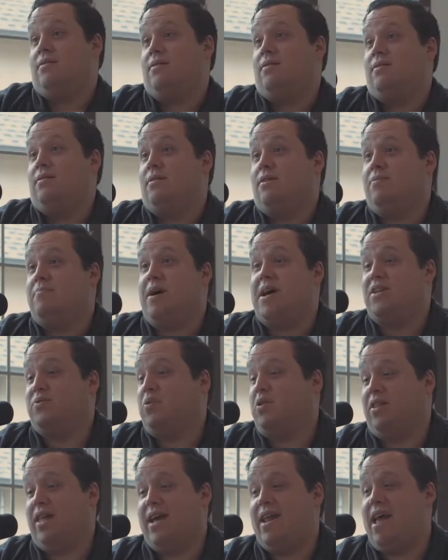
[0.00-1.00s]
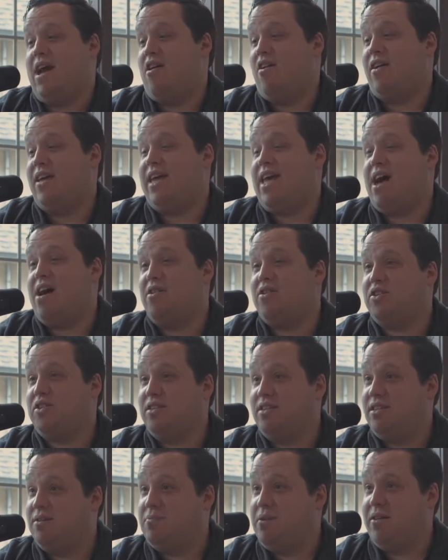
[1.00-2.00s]
You might as well lay down on a couch and it's
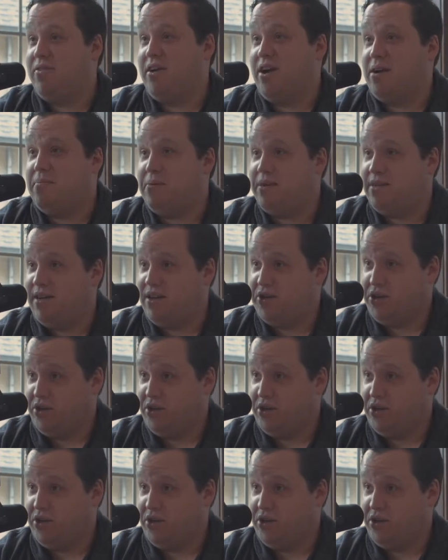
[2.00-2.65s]
going to be a therapy session.